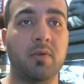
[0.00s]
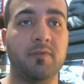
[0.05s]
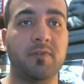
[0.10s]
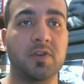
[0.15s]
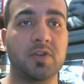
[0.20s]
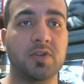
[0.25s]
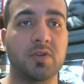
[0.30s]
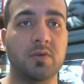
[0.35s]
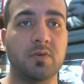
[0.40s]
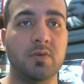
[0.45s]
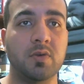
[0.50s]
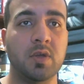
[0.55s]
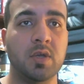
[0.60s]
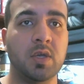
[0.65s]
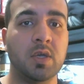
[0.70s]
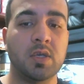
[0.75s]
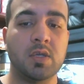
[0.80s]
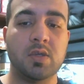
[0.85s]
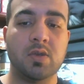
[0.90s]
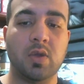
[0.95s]
of your shoe.
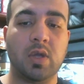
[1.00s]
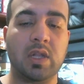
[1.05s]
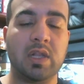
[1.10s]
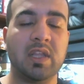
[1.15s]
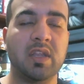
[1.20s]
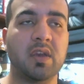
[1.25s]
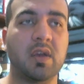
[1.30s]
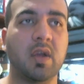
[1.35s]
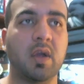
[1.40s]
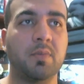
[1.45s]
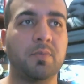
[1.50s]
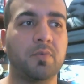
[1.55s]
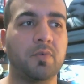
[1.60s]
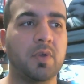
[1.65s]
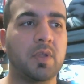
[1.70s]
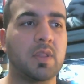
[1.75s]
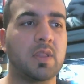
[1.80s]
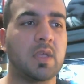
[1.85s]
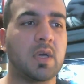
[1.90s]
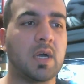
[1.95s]
You clean it up
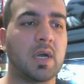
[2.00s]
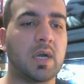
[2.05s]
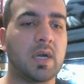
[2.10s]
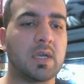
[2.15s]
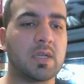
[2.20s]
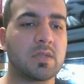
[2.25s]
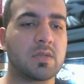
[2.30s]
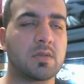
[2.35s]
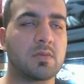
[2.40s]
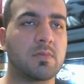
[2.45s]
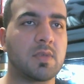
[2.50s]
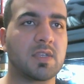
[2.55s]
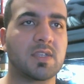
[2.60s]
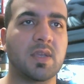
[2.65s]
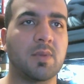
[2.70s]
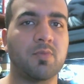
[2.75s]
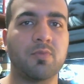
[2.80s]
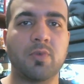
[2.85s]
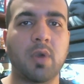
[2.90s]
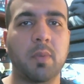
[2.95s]
with just
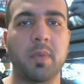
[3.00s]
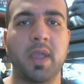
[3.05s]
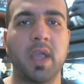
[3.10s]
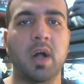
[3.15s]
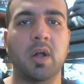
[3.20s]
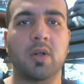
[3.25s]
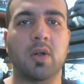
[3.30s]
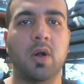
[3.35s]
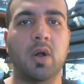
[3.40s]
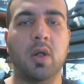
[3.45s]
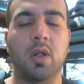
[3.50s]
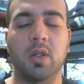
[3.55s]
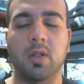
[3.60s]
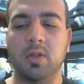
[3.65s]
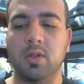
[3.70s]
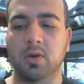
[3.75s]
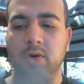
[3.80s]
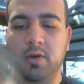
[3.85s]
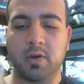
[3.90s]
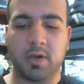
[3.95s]
some rubbing
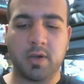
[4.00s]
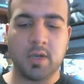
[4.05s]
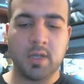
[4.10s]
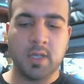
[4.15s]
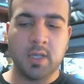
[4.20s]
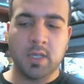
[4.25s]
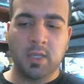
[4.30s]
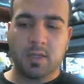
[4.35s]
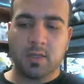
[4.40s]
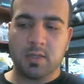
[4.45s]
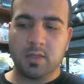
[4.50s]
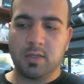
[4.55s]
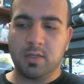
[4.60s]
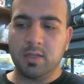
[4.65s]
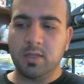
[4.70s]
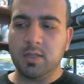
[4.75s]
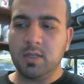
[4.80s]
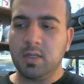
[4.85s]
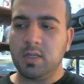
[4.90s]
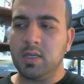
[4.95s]
alcohol or
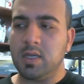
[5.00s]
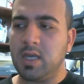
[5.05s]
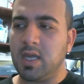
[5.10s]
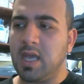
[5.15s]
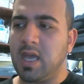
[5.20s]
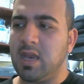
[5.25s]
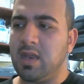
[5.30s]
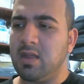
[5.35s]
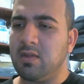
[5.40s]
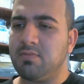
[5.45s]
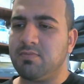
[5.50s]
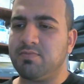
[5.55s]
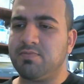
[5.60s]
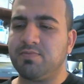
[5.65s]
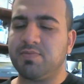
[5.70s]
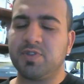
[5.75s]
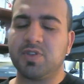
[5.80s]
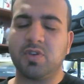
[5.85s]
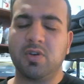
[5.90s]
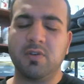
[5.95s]
any
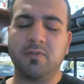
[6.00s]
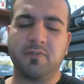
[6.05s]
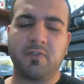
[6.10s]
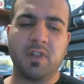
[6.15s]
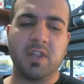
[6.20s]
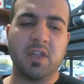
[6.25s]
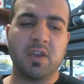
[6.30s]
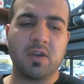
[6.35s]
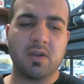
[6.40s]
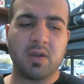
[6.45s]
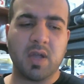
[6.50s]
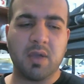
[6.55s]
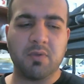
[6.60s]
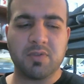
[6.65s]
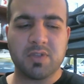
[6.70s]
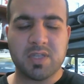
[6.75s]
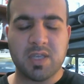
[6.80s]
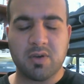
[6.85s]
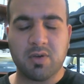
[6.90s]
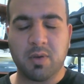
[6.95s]
sort of cleaner. I
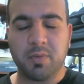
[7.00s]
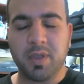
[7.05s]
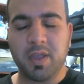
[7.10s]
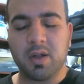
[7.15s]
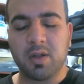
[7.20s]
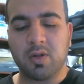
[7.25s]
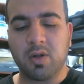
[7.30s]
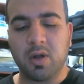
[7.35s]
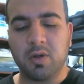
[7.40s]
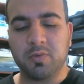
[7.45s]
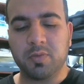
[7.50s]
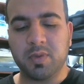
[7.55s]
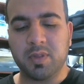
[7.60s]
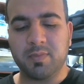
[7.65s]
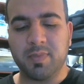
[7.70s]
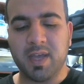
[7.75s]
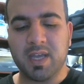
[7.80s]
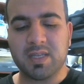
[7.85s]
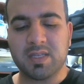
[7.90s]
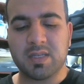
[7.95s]
would say rubbing alcohol would be the
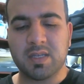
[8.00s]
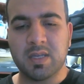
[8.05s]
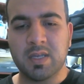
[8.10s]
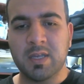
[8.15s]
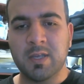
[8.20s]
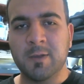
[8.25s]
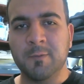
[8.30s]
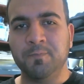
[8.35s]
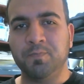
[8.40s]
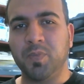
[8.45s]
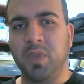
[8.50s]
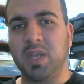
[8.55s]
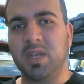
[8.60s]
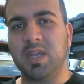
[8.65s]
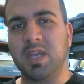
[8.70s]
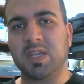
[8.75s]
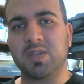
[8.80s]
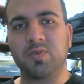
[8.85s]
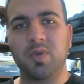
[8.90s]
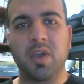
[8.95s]
best. It
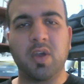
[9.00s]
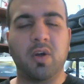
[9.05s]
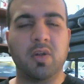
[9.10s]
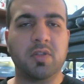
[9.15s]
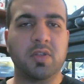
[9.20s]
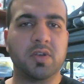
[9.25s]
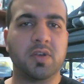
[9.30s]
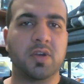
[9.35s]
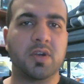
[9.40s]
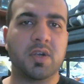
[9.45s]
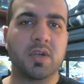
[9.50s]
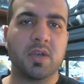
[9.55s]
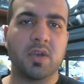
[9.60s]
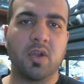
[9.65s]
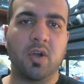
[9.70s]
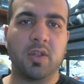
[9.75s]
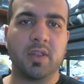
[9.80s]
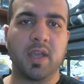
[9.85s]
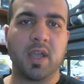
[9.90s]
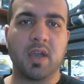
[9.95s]
takes away all the dirt and
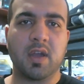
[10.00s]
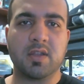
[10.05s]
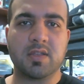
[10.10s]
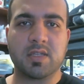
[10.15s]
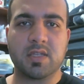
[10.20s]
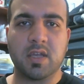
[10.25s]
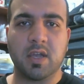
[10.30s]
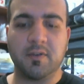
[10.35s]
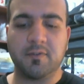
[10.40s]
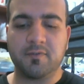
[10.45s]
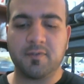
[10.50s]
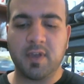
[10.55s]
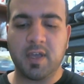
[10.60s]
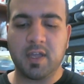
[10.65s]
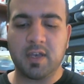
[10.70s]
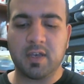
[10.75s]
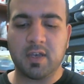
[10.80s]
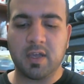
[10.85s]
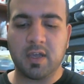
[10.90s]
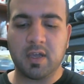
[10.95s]
all that kind of stuff,
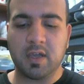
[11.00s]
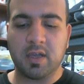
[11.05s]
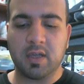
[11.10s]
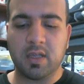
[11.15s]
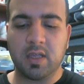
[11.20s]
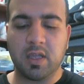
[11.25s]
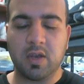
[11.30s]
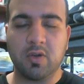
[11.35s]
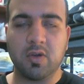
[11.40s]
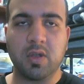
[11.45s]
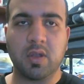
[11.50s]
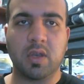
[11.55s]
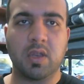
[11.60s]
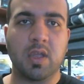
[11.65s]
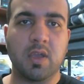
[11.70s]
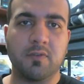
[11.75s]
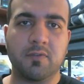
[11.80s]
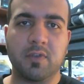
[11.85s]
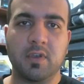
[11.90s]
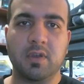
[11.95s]
and it
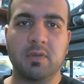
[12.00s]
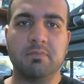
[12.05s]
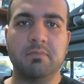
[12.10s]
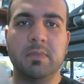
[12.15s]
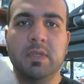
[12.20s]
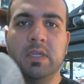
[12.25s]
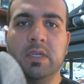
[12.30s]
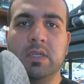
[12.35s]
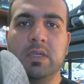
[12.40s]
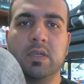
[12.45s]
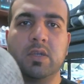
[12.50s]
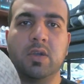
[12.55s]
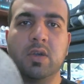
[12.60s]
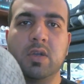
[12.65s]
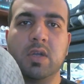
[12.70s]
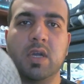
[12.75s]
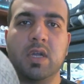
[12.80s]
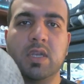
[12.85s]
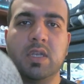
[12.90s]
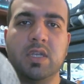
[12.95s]
gives a
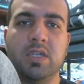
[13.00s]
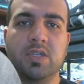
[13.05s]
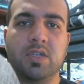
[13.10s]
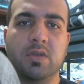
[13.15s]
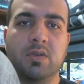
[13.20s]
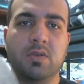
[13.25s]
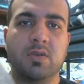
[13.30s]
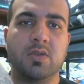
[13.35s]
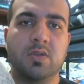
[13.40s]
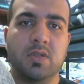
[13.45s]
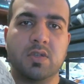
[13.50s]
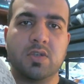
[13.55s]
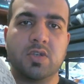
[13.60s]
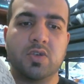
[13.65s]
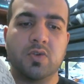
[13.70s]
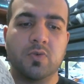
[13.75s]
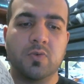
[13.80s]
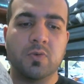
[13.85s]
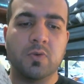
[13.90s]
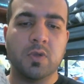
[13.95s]
good adhesion to the
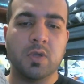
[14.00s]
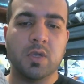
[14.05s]
shoe.